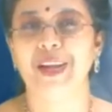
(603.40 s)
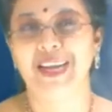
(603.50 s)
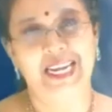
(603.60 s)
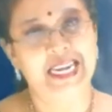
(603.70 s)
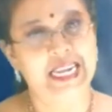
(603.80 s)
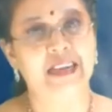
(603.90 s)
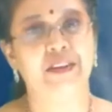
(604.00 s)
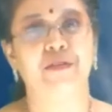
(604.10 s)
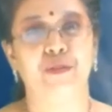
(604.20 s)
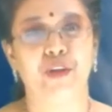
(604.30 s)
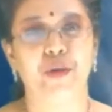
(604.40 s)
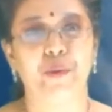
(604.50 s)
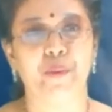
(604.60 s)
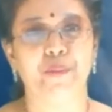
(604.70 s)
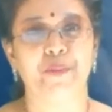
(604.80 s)
clearer for
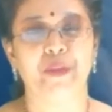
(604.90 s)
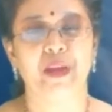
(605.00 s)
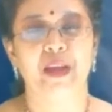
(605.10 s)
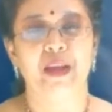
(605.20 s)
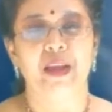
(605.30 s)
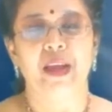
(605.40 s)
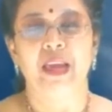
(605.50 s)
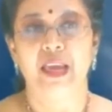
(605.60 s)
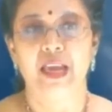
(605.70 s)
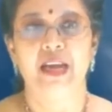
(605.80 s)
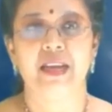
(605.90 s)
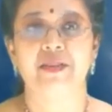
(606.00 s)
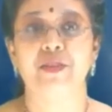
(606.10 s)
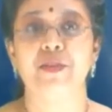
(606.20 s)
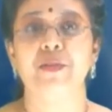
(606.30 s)
you. Here
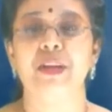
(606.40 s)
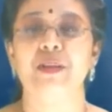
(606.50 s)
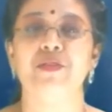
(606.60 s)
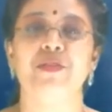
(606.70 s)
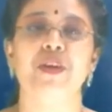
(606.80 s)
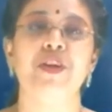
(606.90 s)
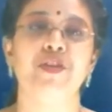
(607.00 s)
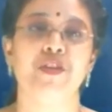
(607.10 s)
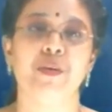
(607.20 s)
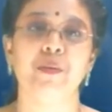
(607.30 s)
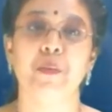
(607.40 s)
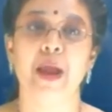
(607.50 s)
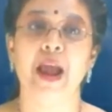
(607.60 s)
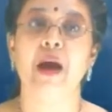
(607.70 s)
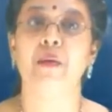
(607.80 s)
is two illustration
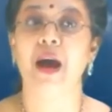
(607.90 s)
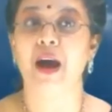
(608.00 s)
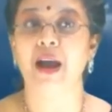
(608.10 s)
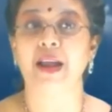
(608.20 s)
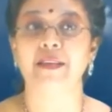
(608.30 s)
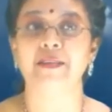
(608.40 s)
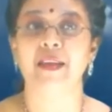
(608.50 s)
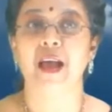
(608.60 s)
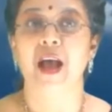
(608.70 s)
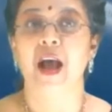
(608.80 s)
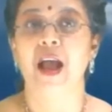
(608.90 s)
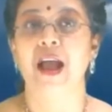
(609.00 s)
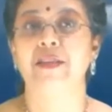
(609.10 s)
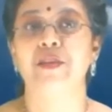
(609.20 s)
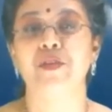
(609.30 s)
where our eyes are
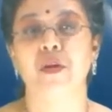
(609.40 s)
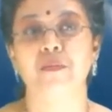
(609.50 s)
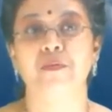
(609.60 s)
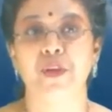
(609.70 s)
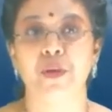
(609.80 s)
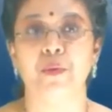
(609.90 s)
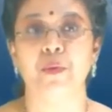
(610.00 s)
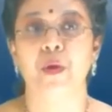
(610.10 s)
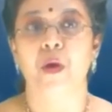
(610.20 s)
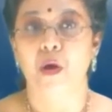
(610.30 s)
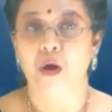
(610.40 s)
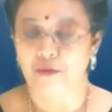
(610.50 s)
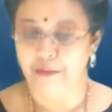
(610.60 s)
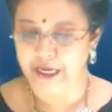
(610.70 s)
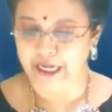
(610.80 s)
at the top view of a
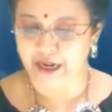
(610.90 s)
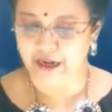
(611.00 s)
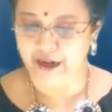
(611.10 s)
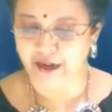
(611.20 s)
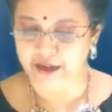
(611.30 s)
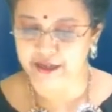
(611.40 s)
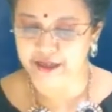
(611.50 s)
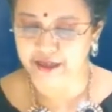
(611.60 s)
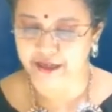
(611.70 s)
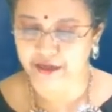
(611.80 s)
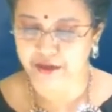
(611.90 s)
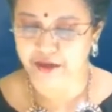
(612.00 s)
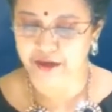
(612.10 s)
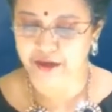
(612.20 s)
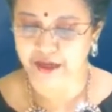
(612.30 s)
manila card.
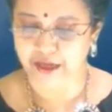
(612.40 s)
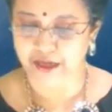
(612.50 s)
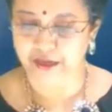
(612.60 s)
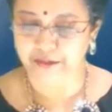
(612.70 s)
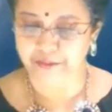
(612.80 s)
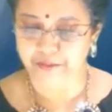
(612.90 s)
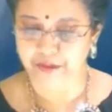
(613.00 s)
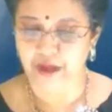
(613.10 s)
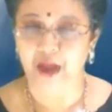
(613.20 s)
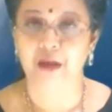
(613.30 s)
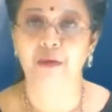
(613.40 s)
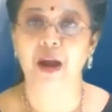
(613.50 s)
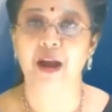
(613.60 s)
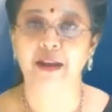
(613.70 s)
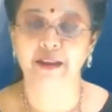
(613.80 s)
Here, our
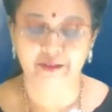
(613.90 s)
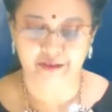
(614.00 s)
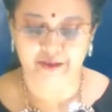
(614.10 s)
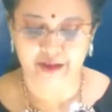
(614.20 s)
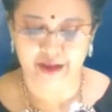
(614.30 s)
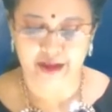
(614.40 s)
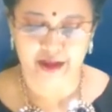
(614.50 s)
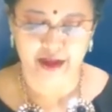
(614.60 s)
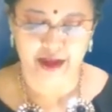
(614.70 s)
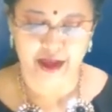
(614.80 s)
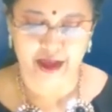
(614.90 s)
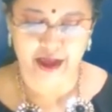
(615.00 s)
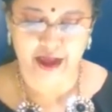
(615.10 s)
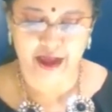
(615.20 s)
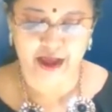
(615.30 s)
eyes,
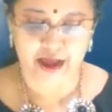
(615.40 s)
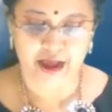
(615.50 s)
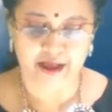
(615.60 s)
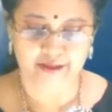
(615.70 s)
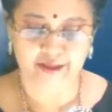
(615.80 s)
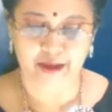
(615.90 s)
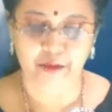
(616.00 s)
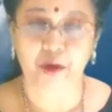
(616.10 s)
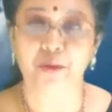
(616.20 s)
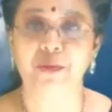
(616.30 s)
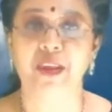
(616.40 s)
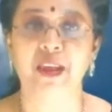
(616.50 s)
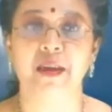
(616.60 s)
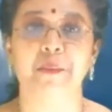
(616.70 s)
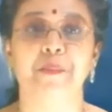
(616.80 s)
and same goes here.